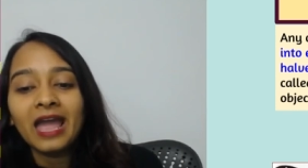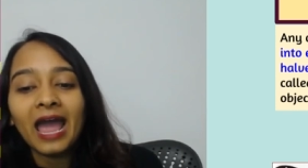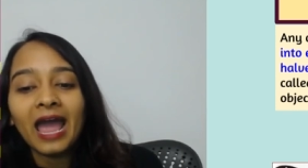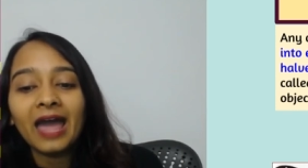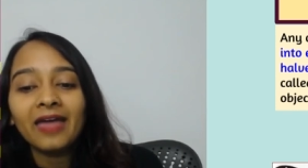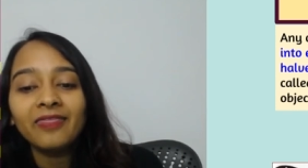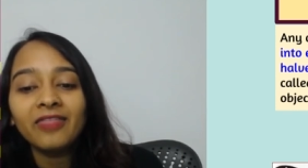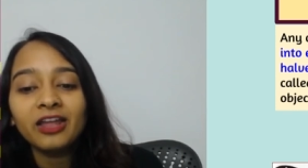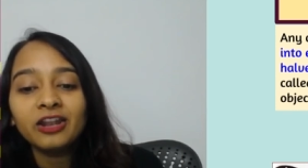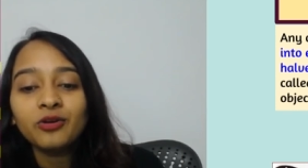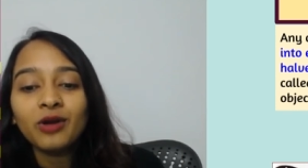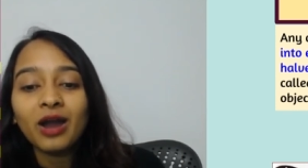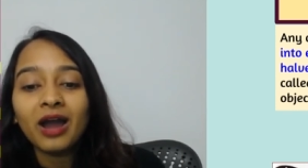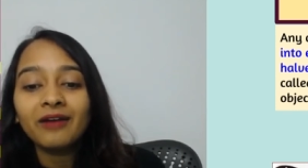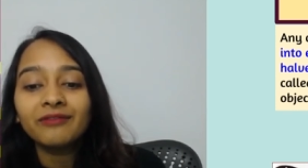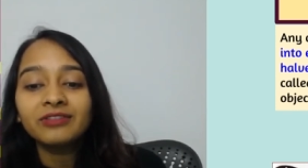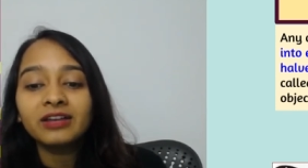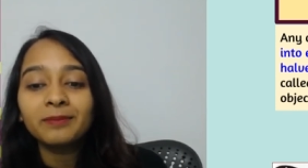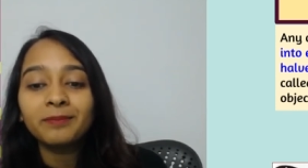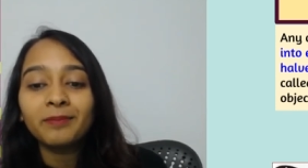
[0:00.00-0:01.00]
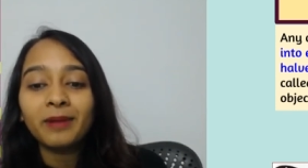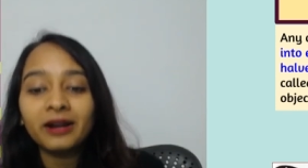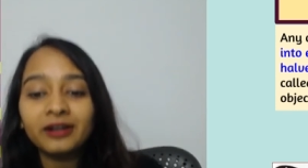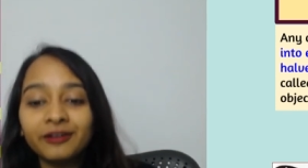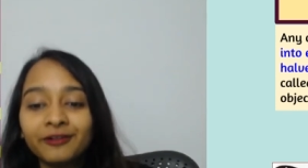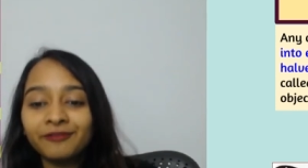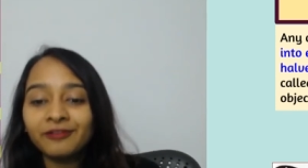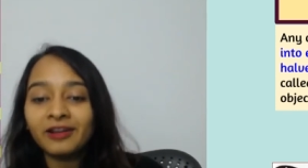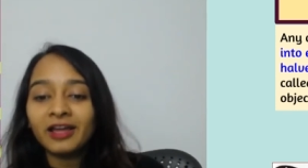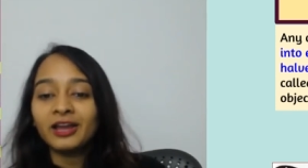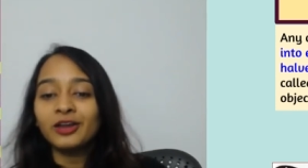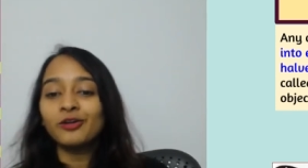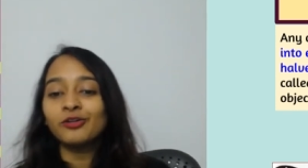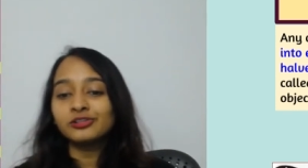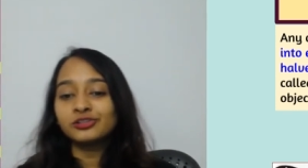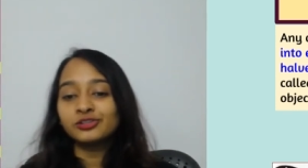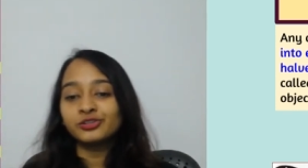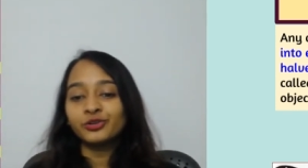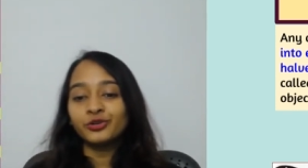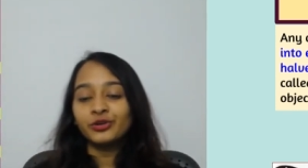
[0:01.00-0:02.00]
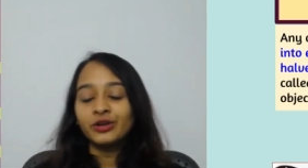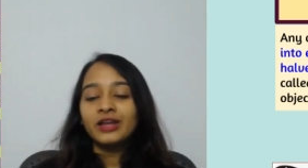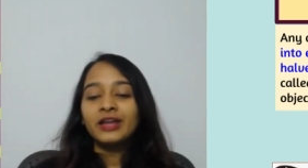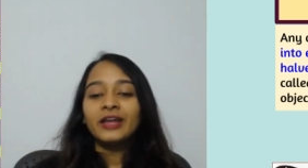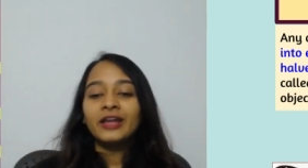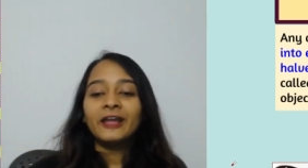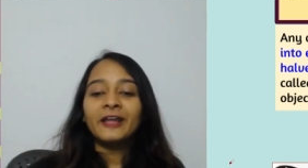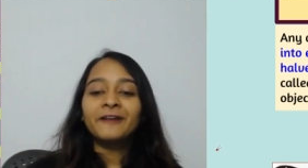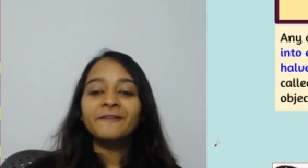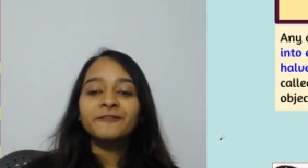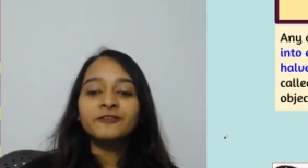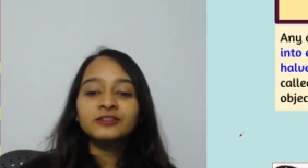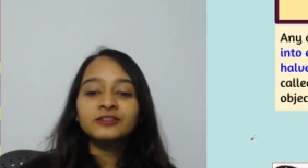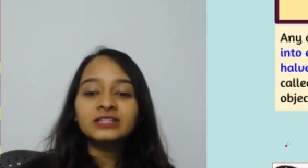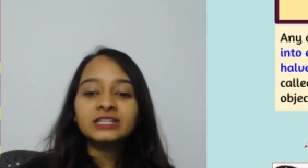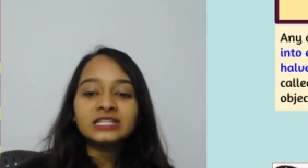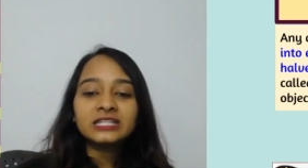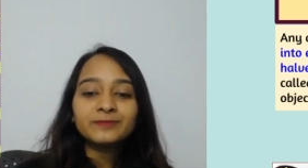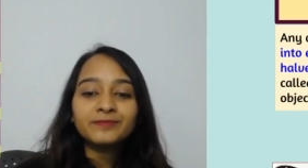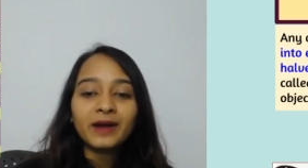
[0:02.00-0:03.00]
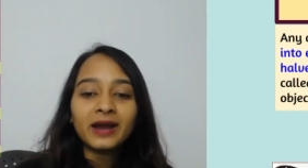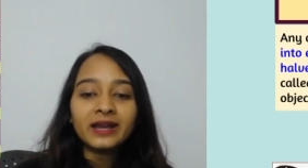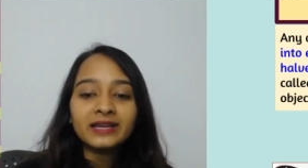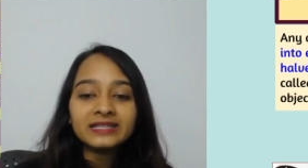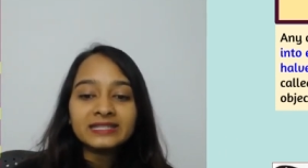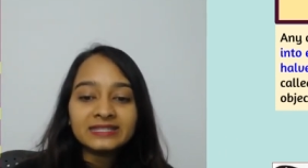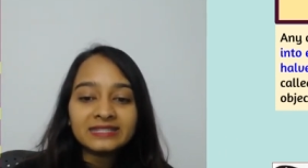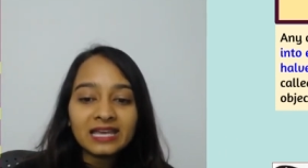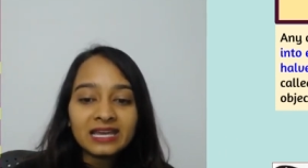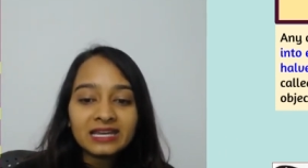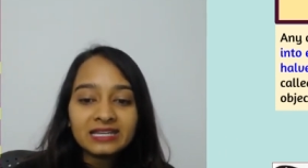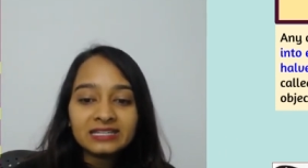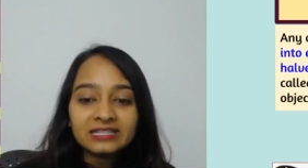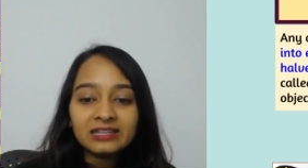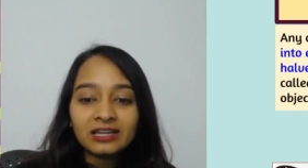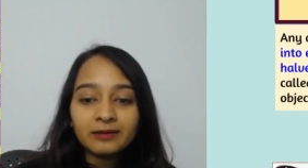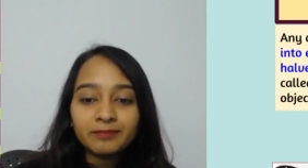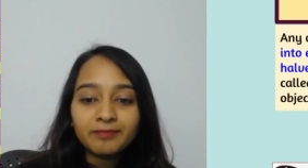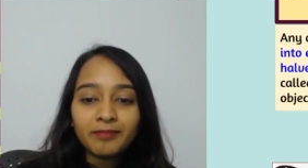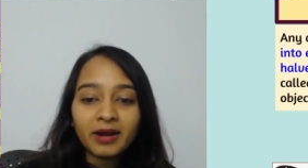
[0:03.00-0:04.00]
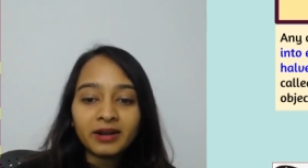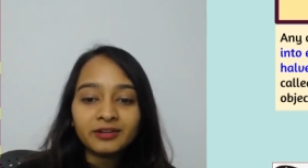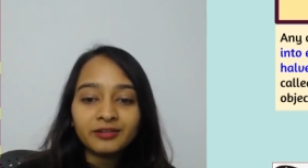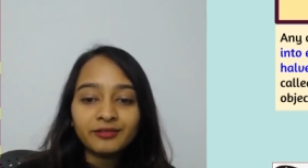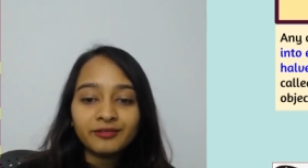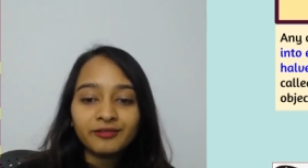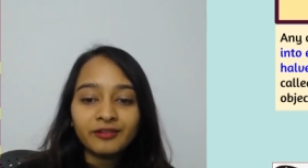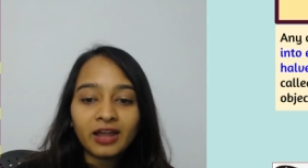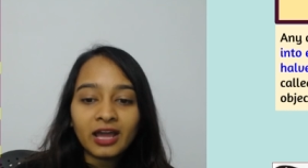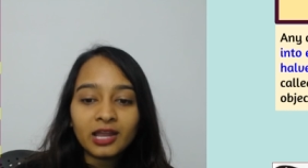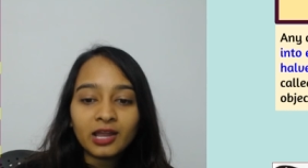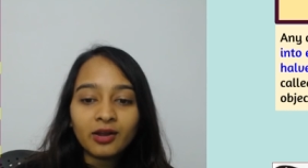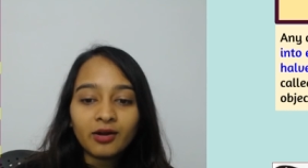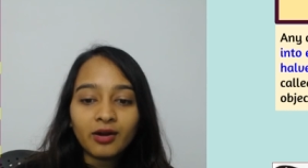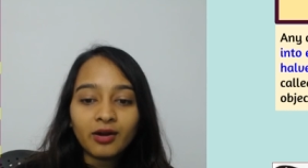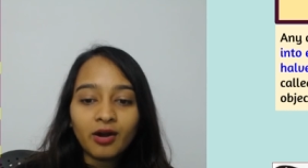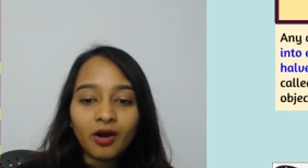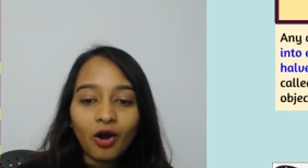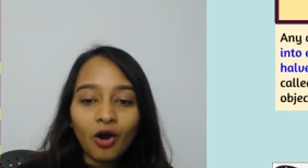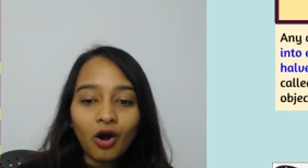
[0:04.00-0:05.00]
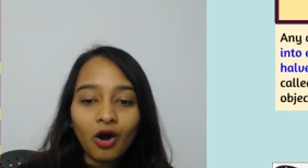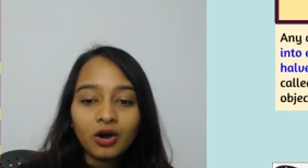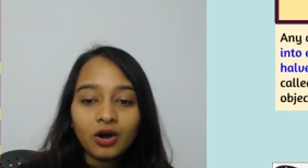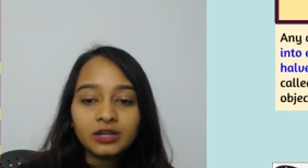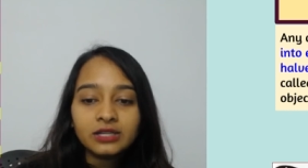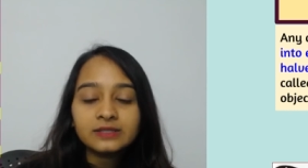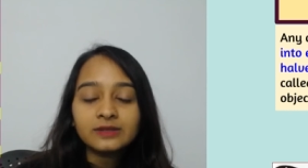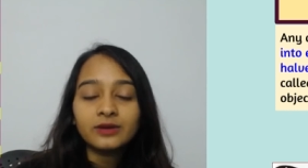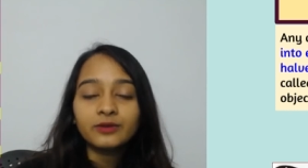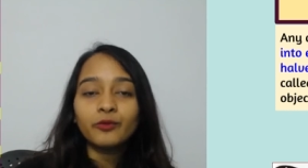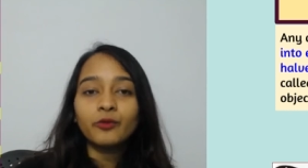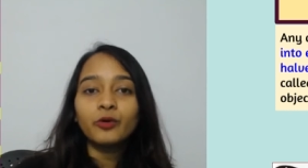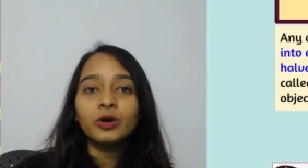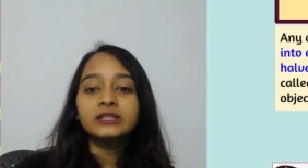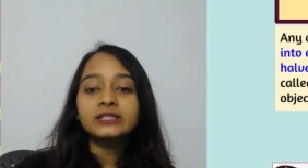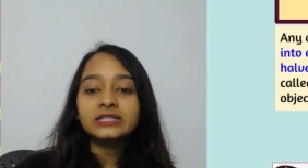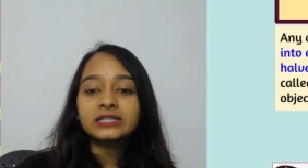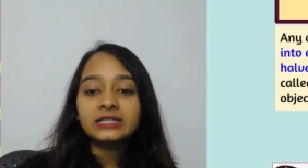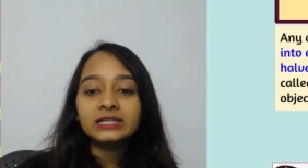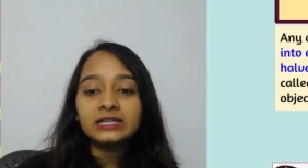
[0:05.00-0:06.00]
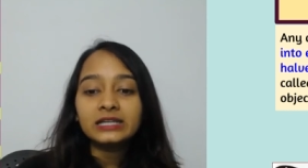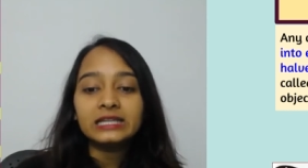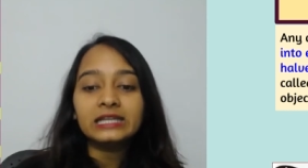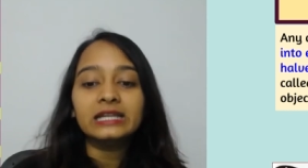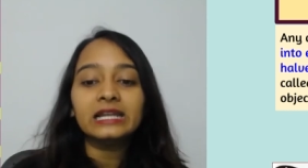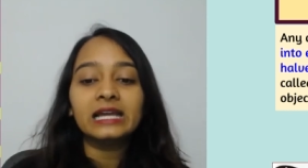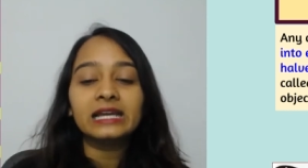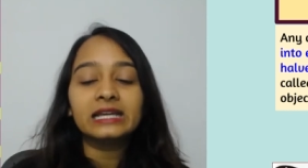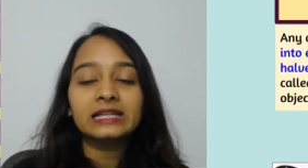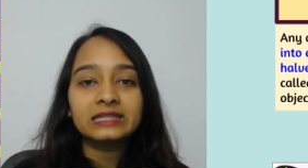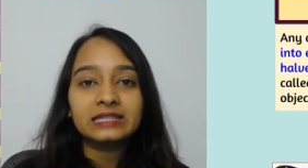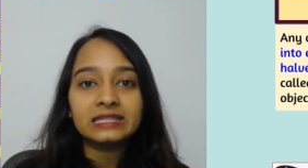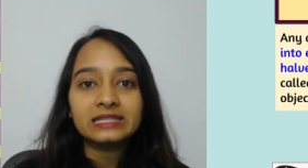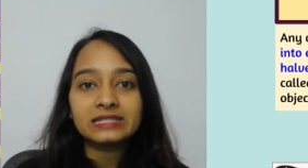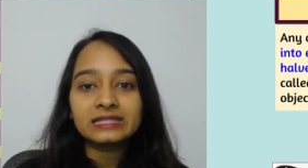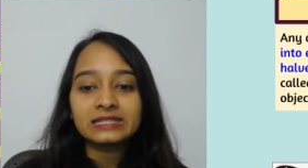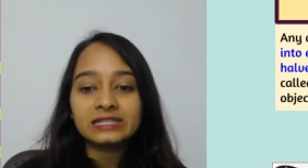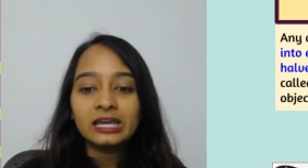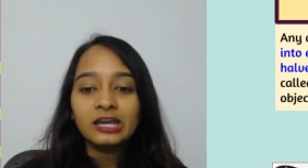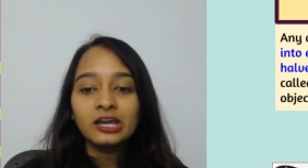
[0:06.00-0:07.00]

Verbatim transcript: And then you have that butterfly also. If you just bisect that butterfly horizontally, vertically like this,